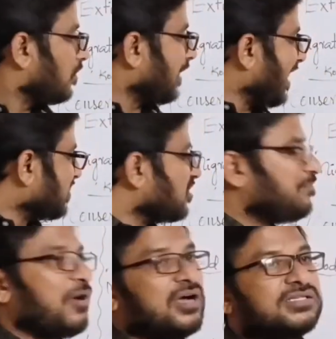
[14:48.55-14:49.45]
National
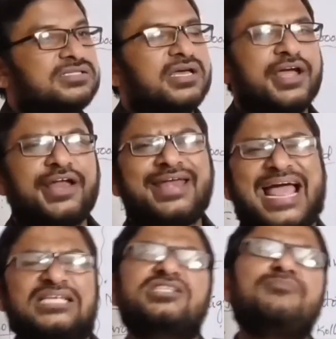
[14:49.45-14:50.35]
parks. In
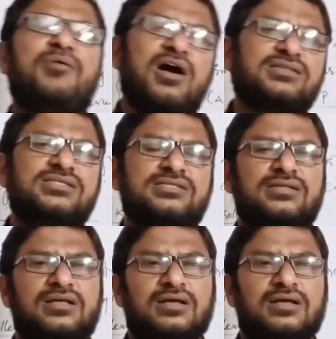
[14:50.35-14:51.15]
national parks,